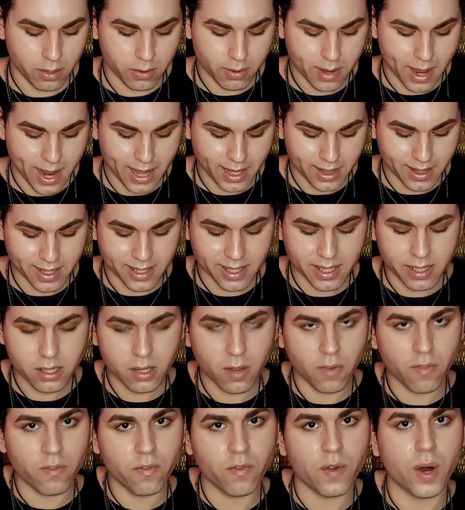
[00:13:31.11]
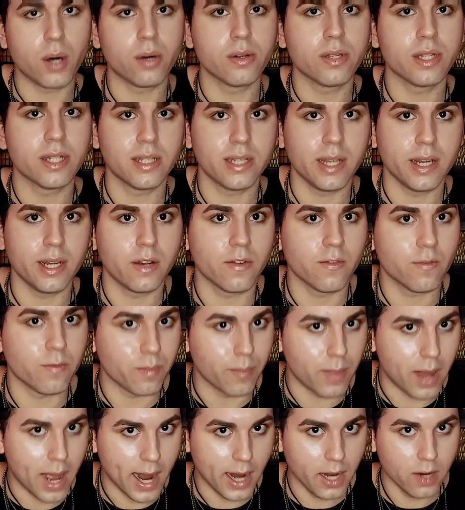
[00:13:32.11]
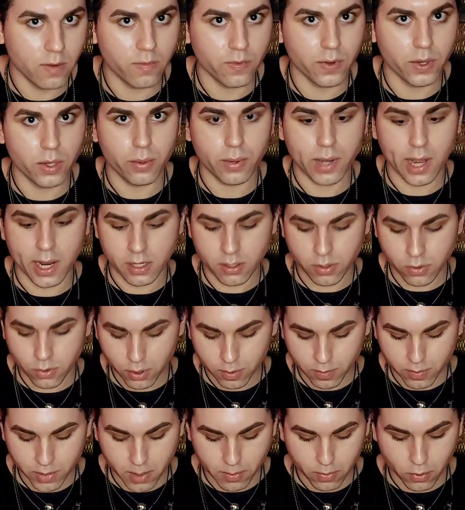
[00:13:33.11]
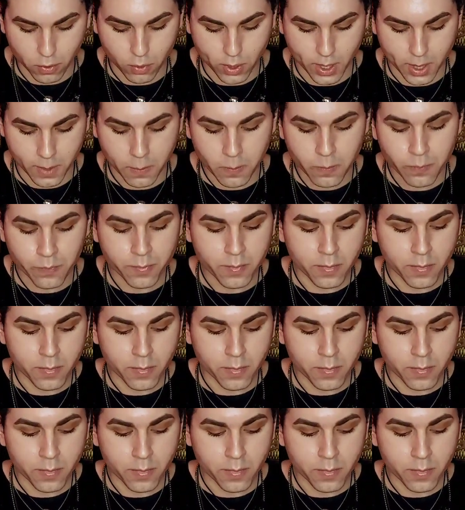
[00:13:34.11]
Okay, this is a false state of mind for you guys, group number one.